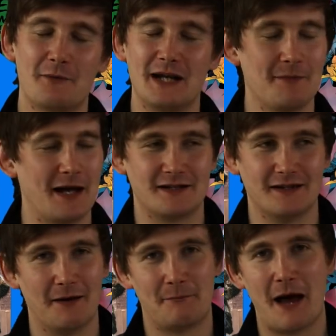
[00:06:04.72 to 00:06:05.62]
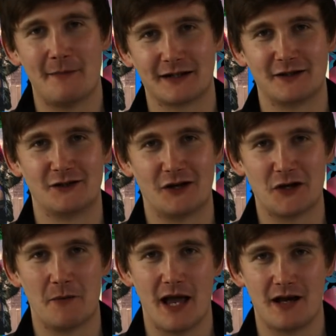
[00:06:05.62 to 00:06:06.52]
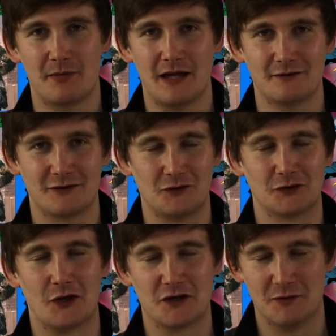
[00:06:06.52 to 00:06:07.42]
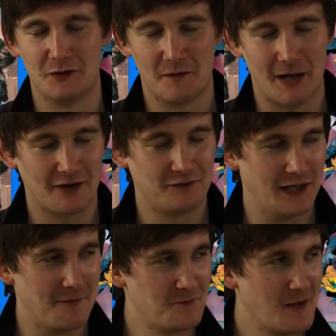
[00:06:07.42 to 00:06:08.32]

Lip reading: we need to mention that. Batman can dodge Omega beams, which are undodgeable with a backflip.